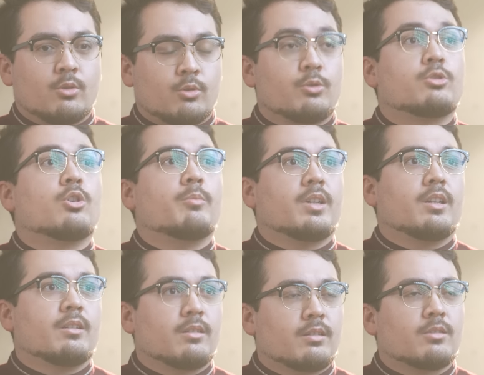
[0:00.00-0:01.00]
through so
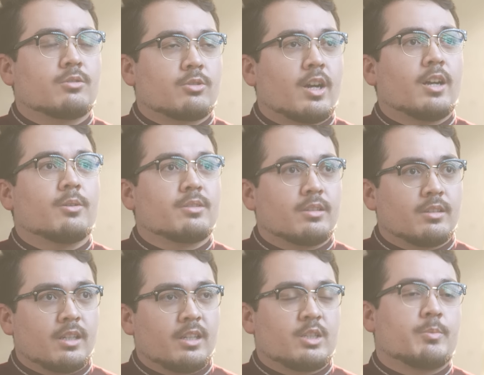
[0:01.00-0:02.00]
many trials and
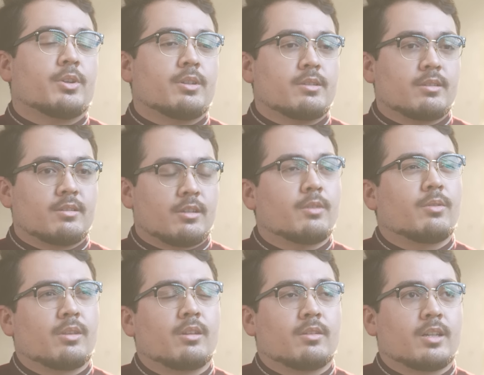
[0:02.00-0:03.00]
experiences and everything